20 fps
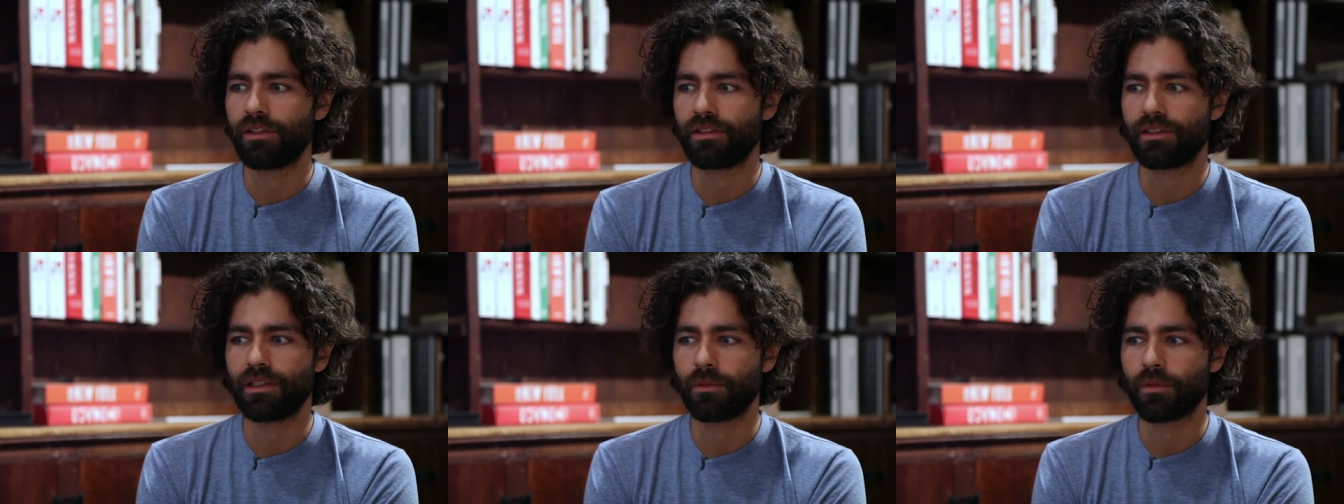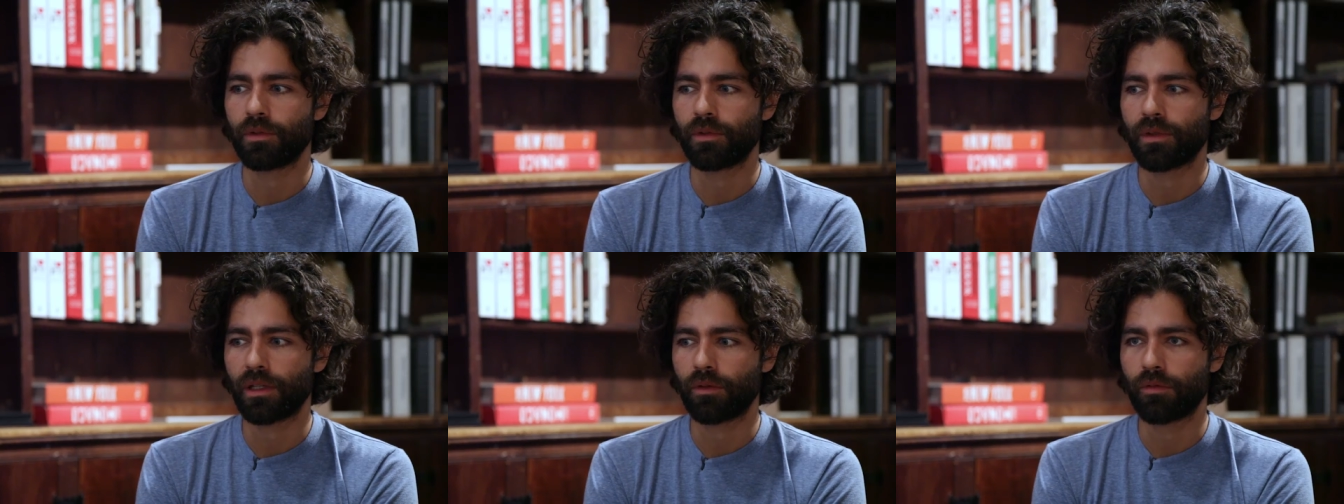it
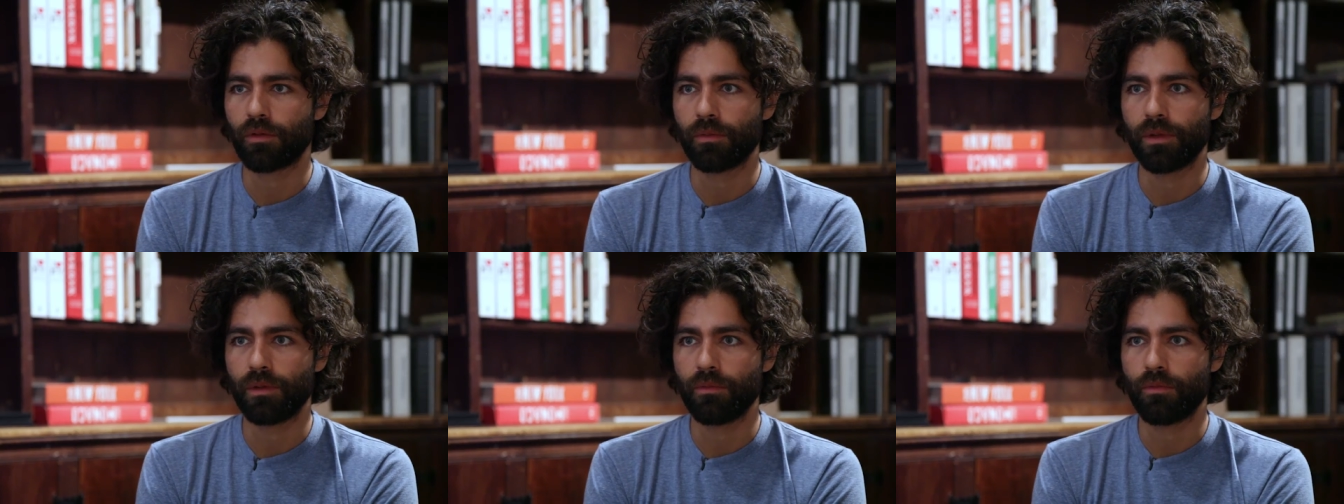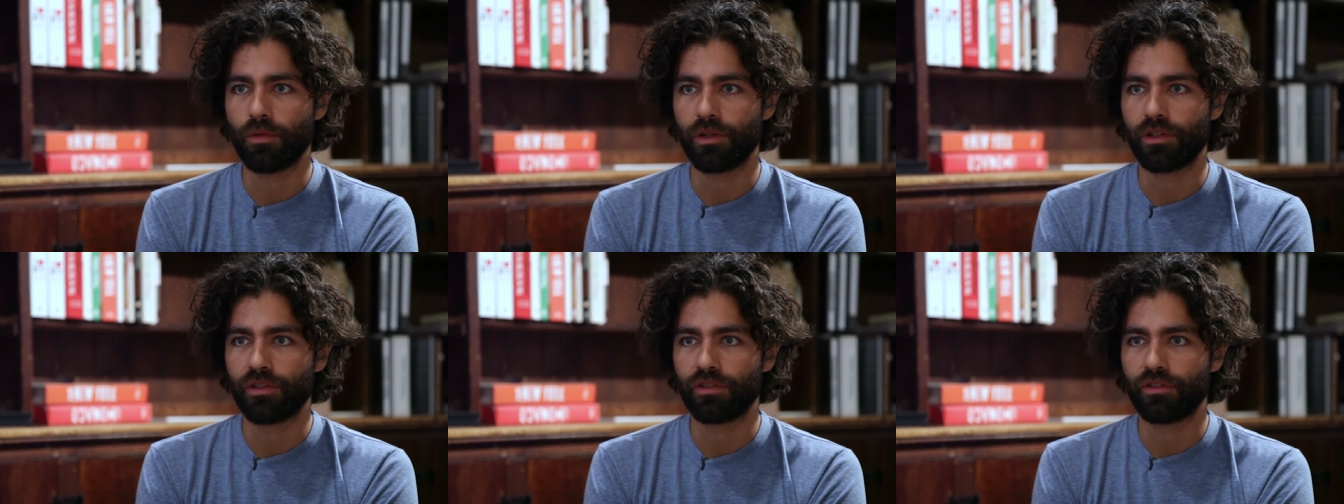seems like we're being
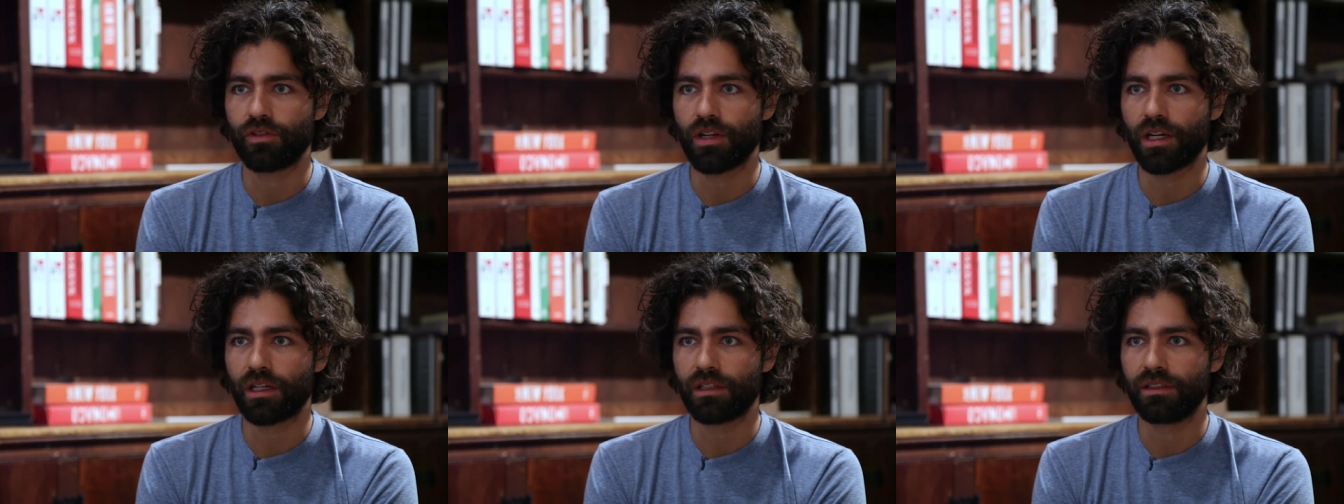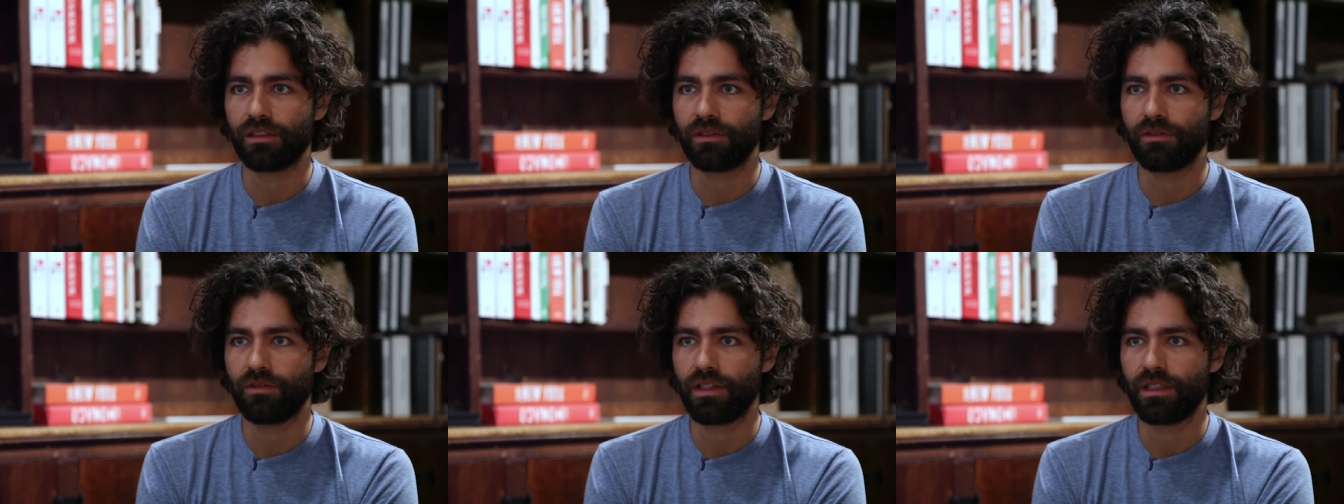more
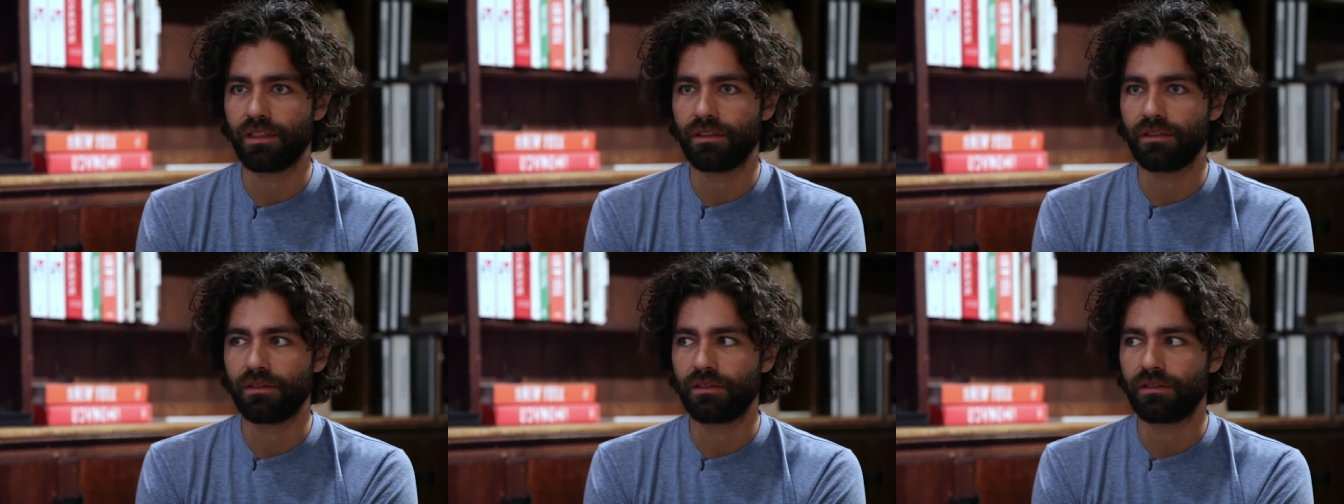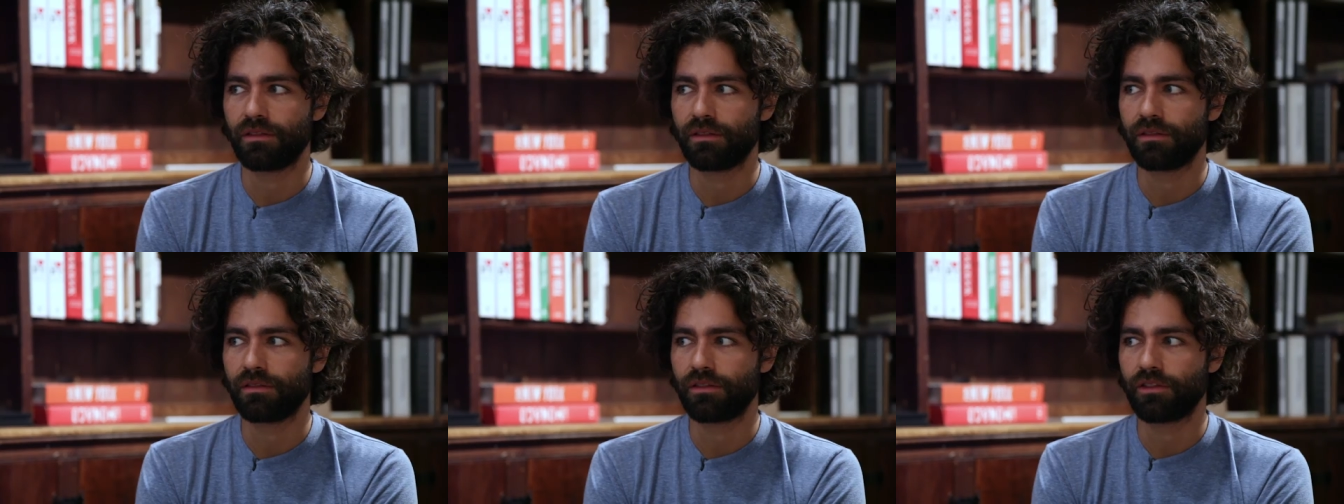destructive than
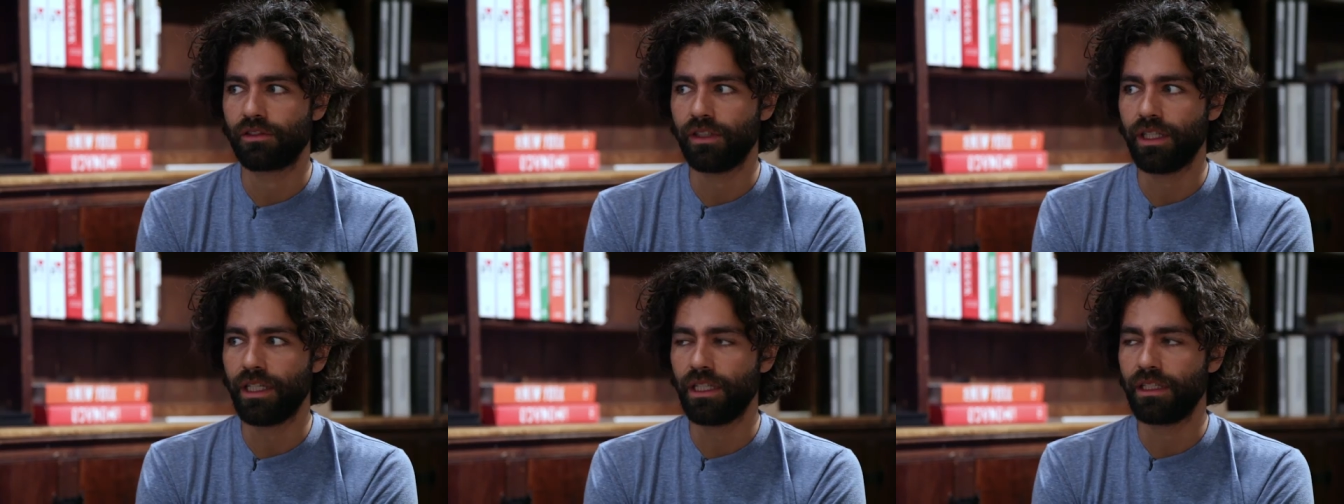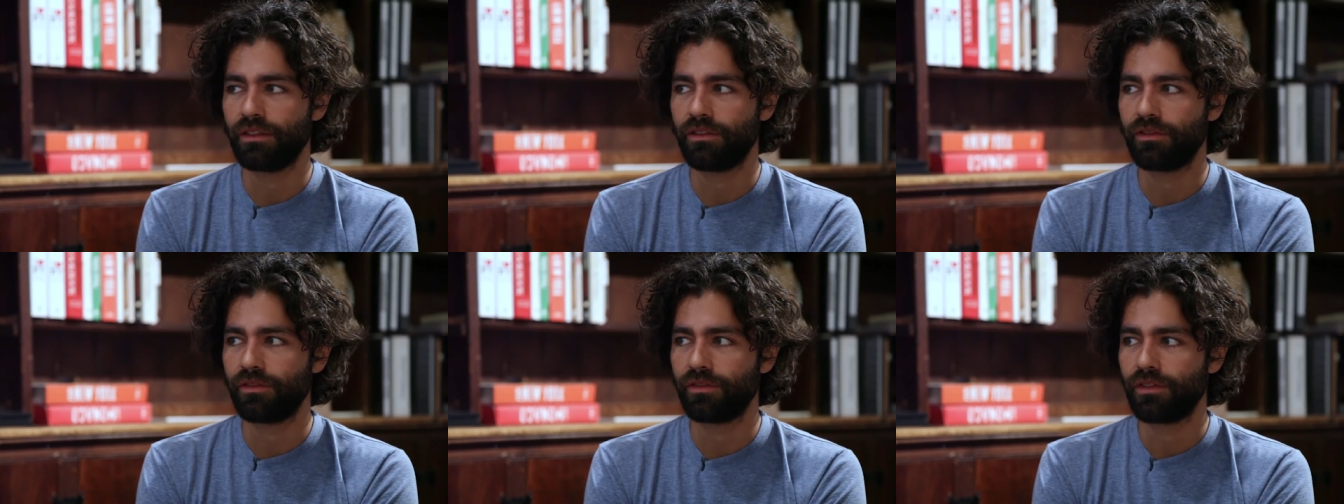
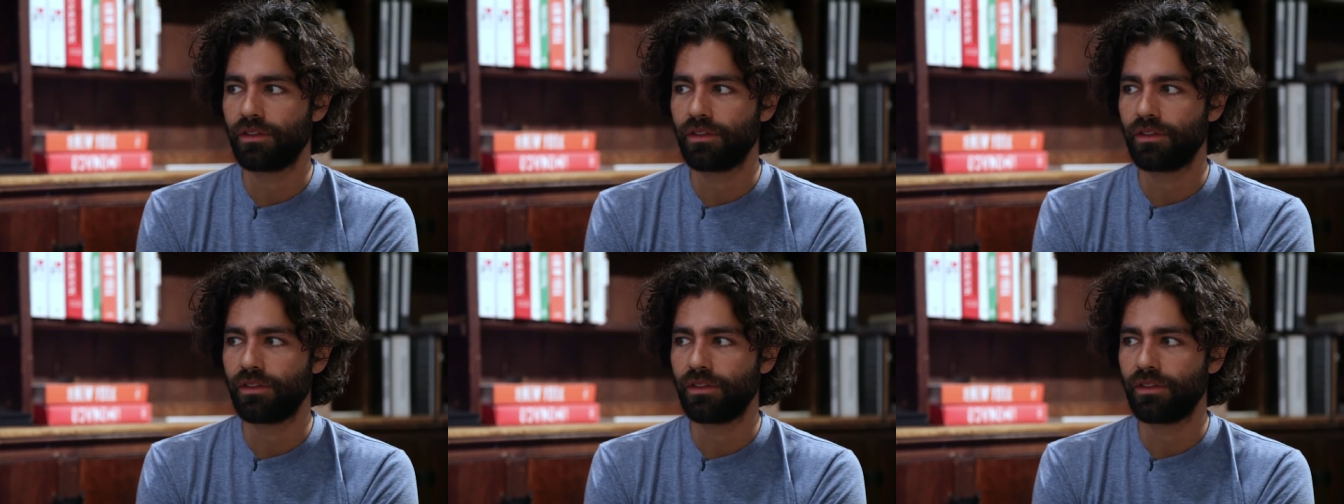creative.